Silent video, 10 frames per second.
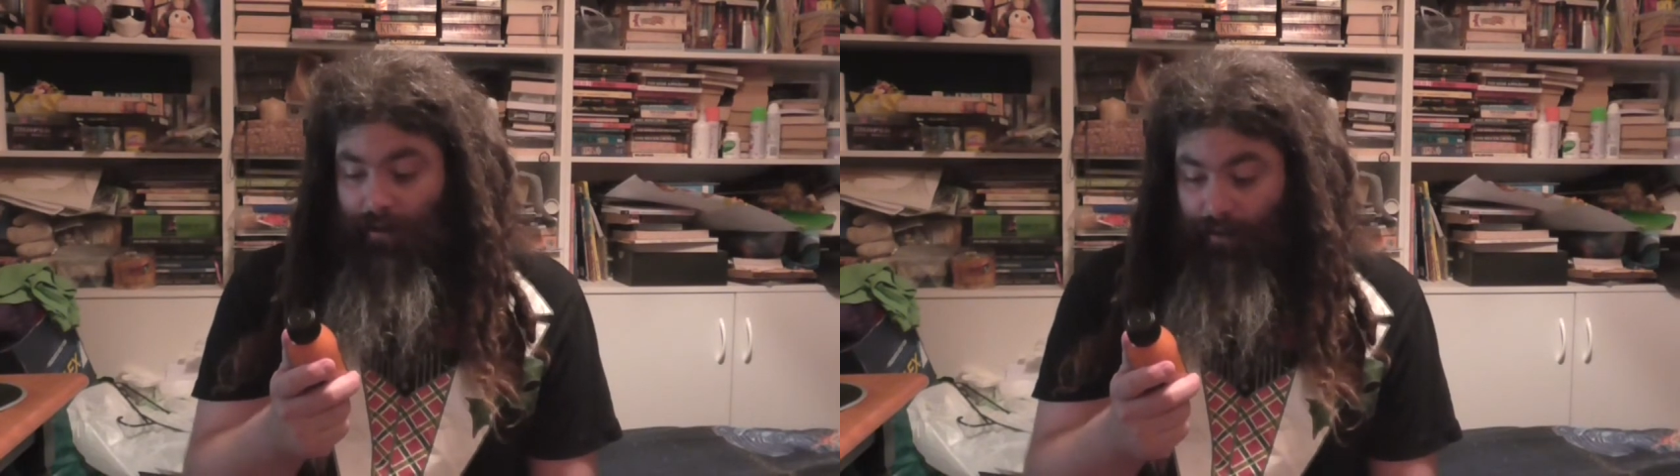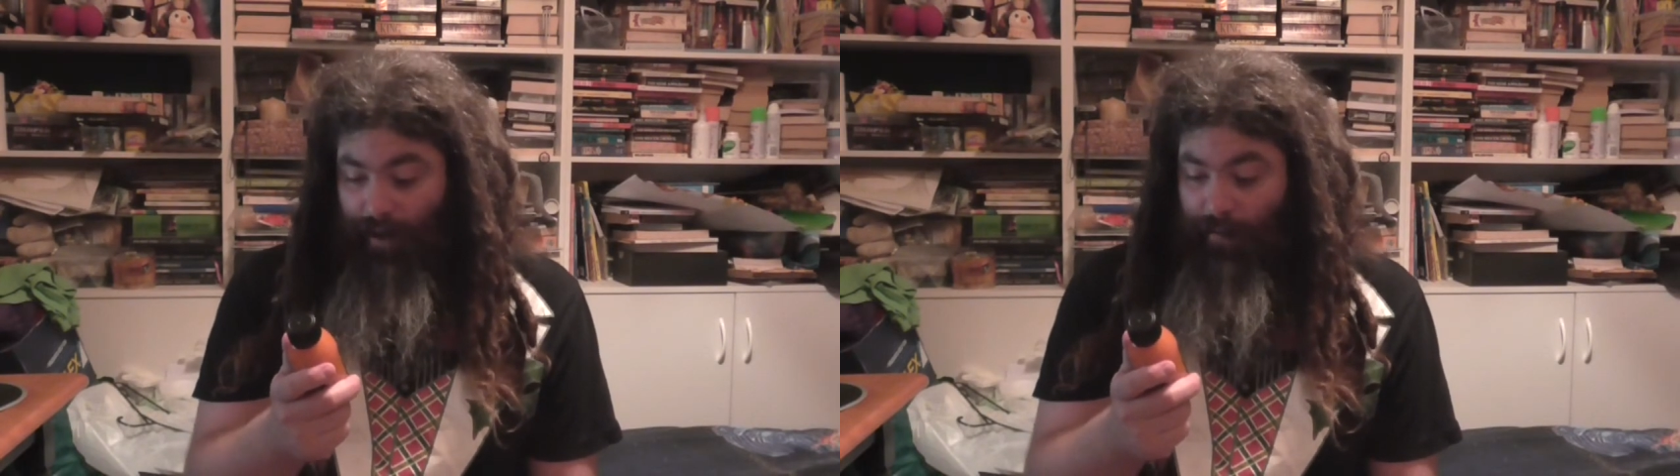
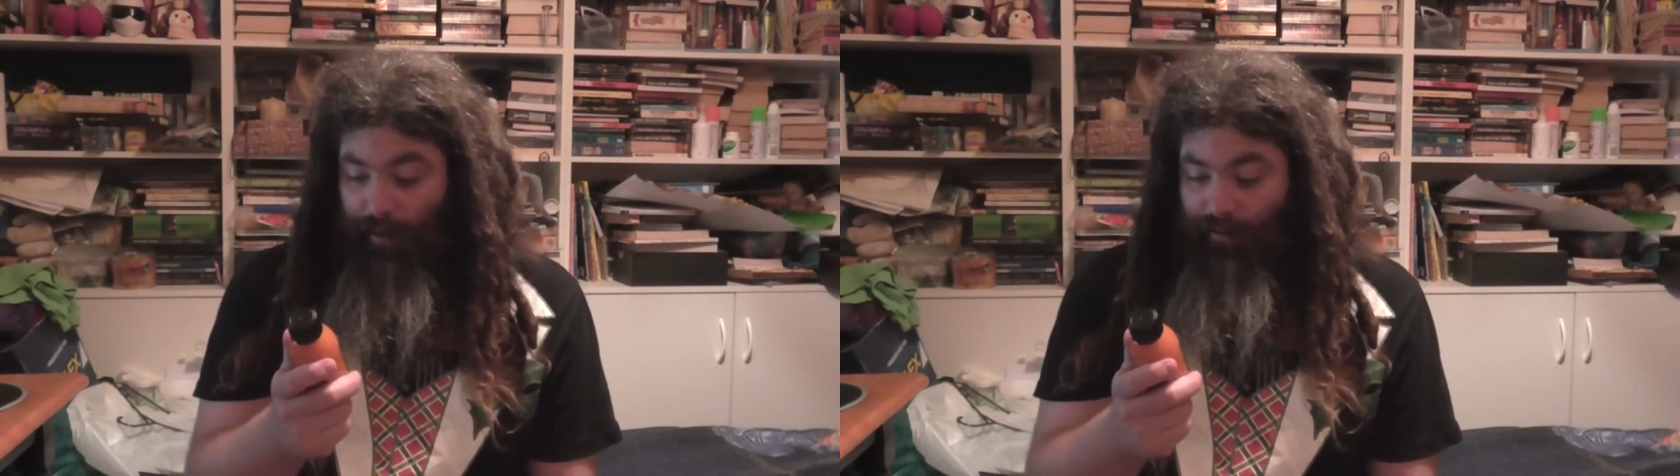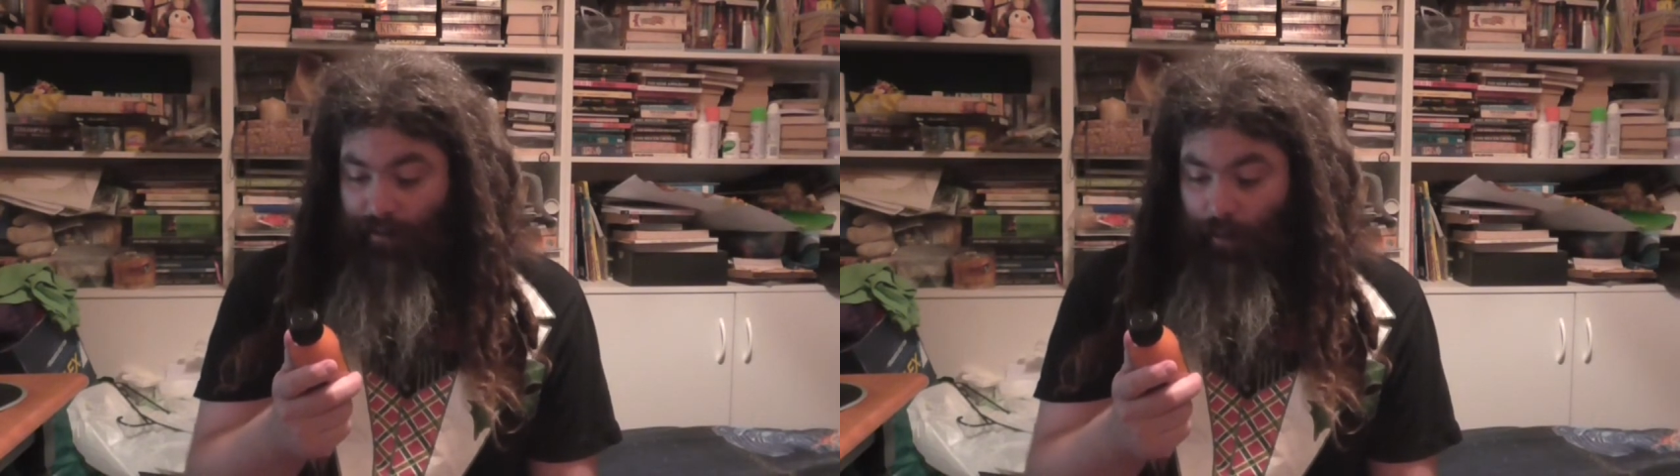lime,
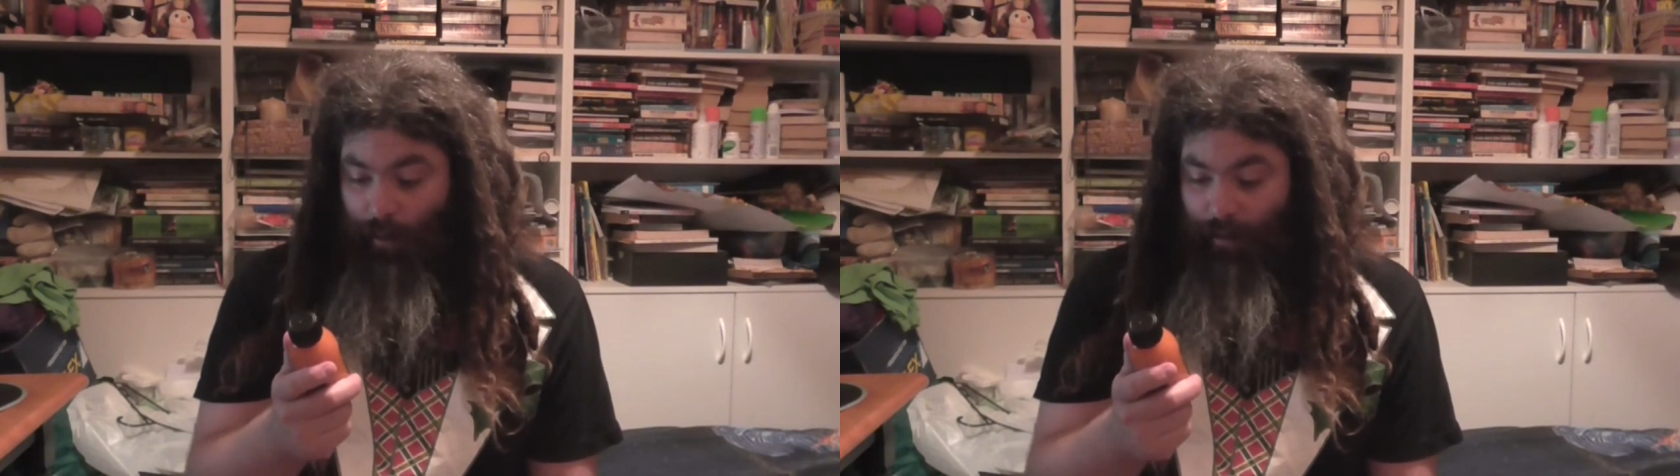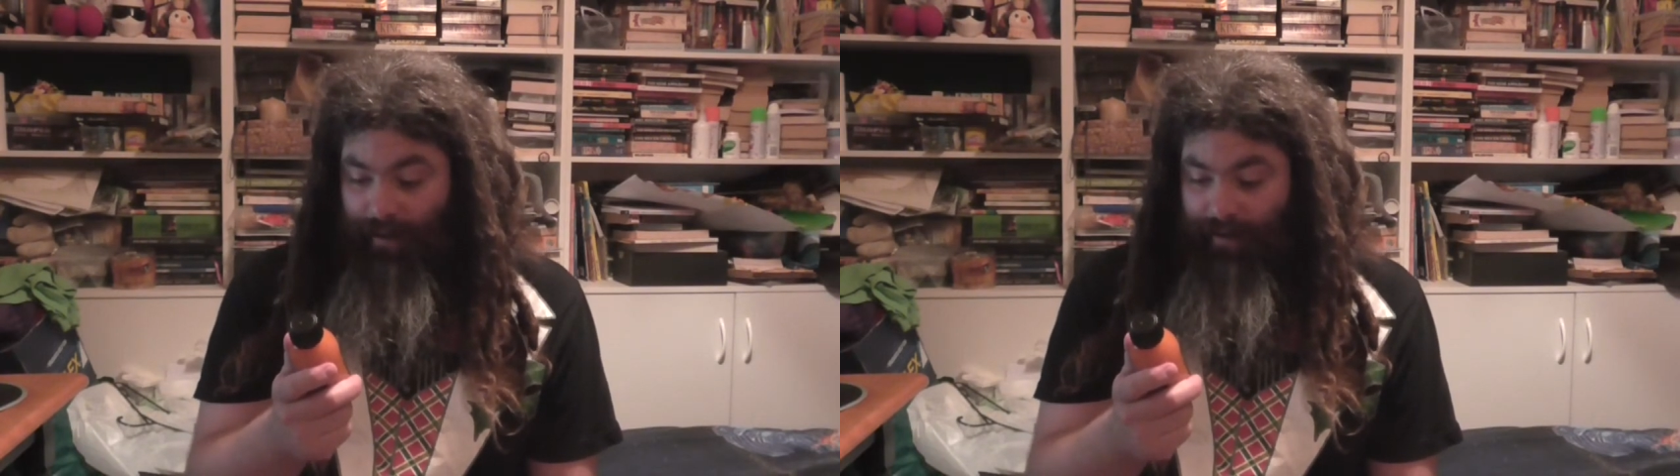olive oil,
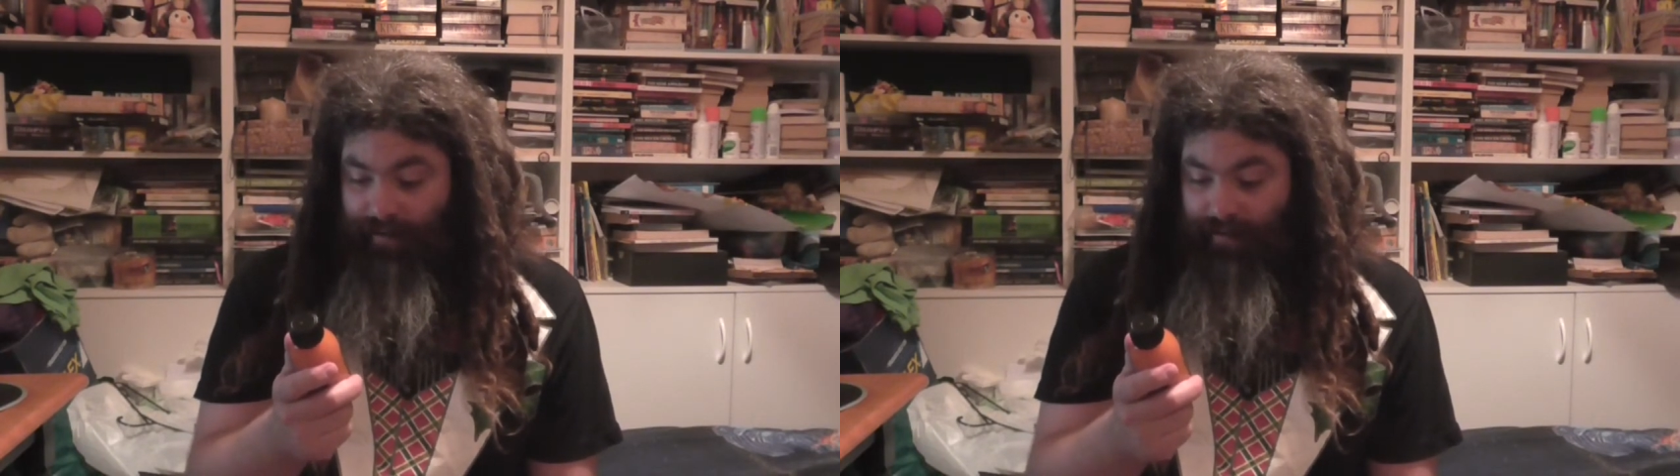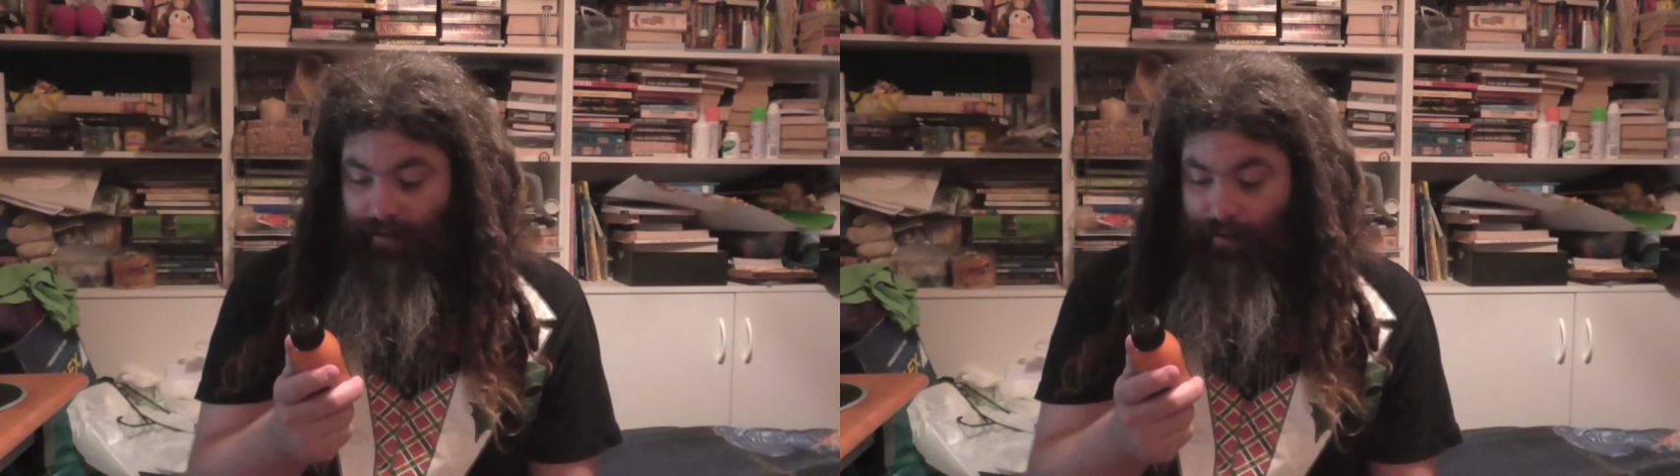
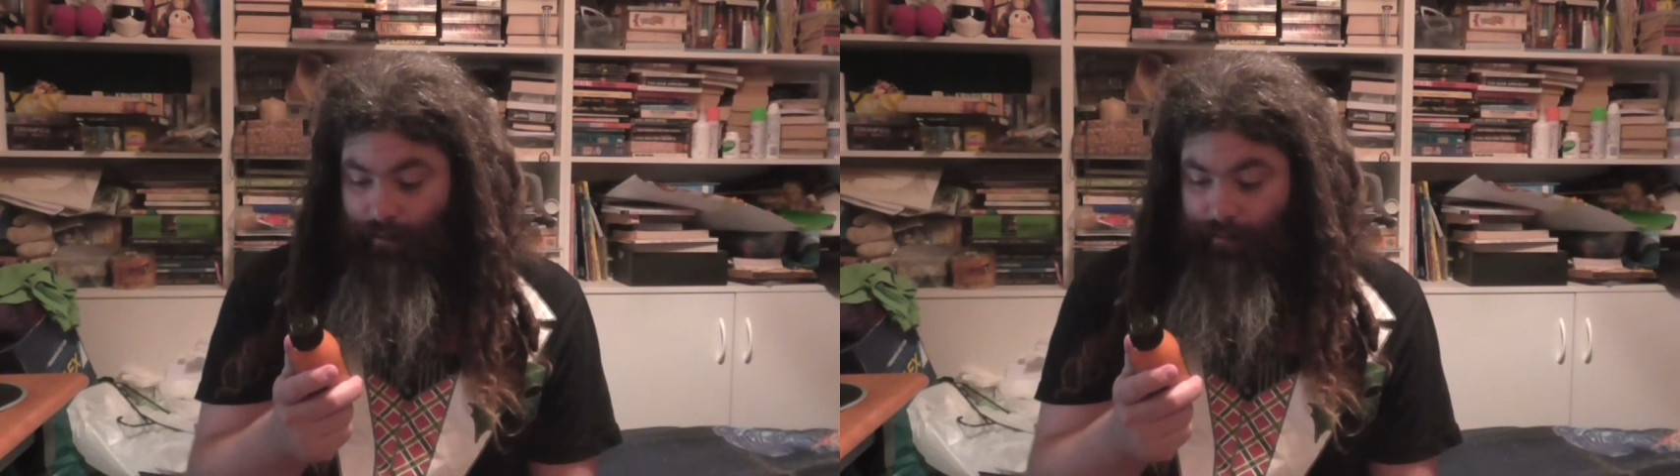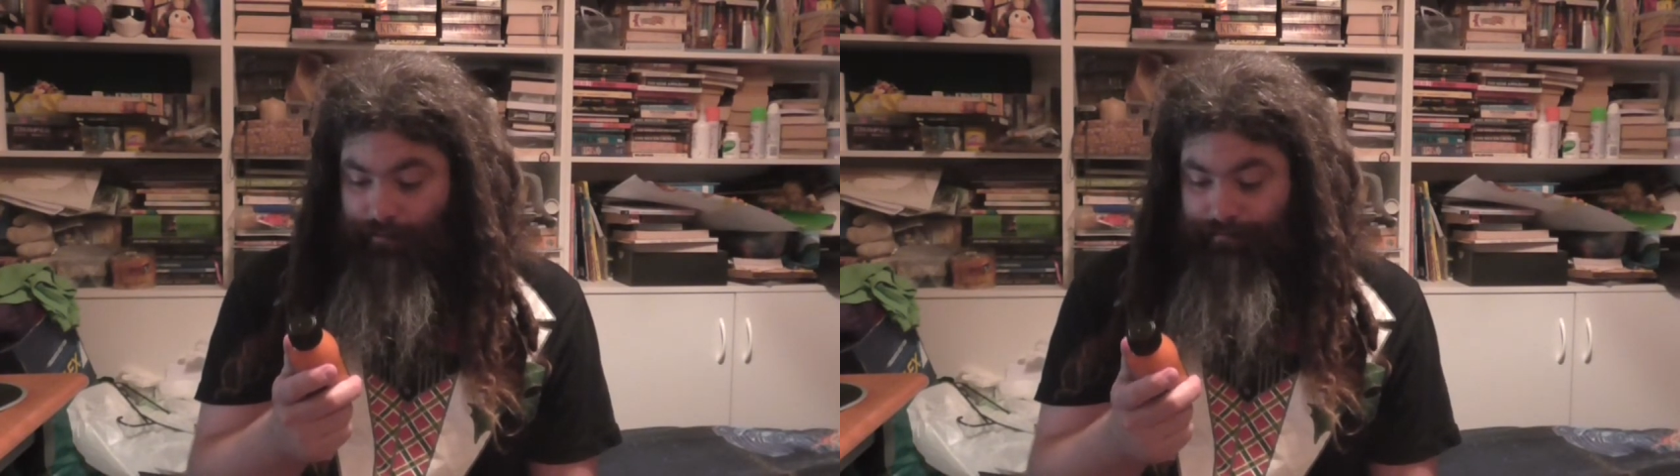organic sea salt.